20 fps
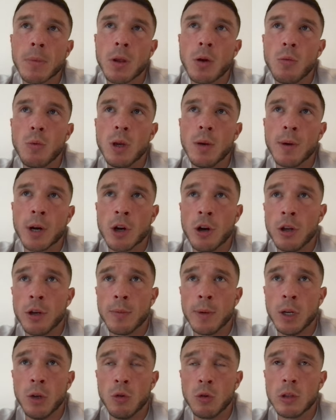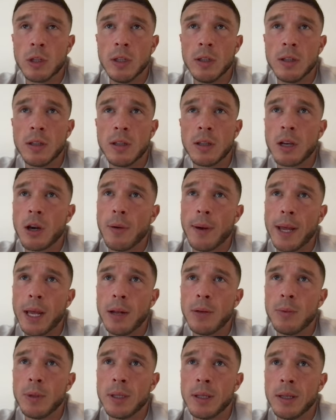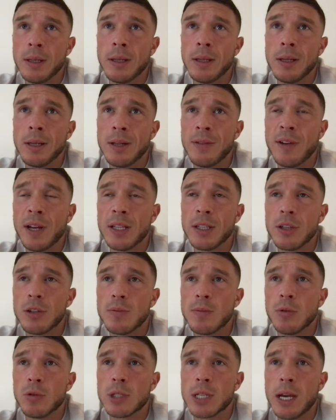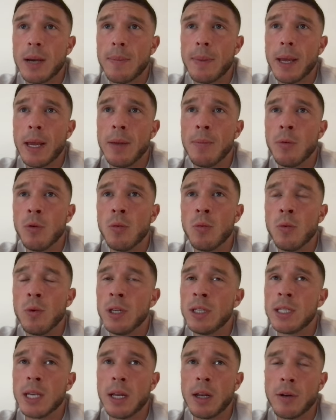We were kind of reluctant to go ahead with the Advantage Plus campaign, but we said,